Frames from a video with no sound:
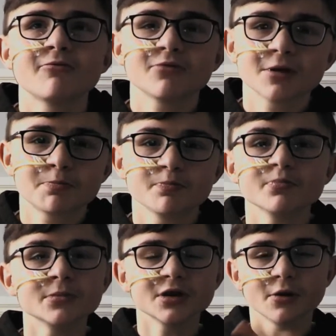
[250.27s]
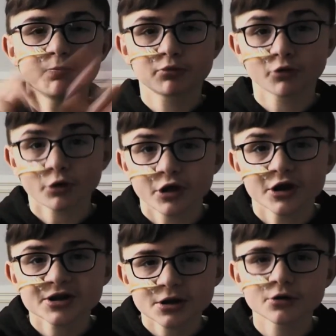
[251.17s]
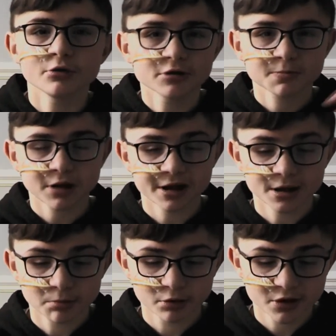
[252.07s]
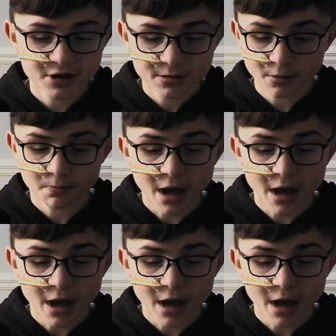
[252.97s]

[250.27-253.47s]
the brothers who was playing the